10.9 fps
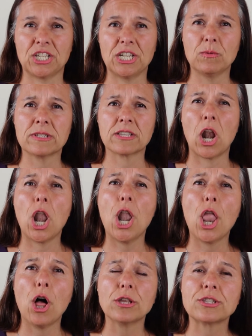She was a
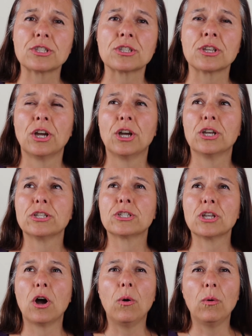lost
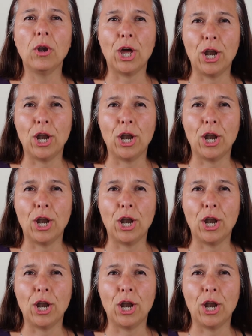soul,